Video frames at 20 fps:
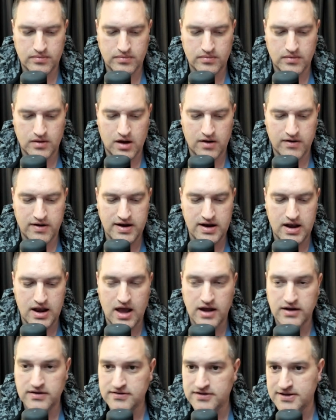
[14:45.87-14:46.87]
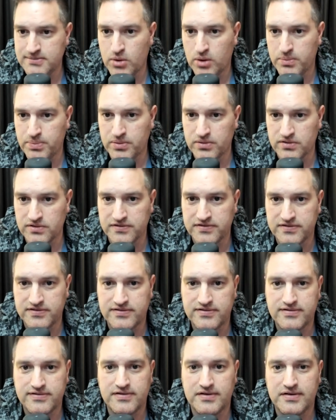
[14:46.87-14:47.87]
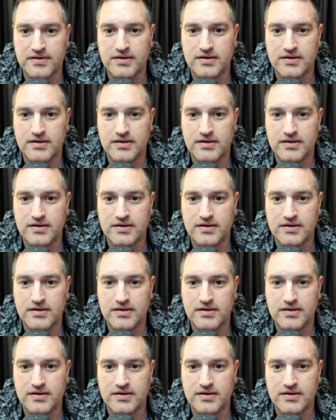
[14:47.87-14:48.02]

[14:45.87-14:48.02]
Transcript: Alright, 19 more pulls.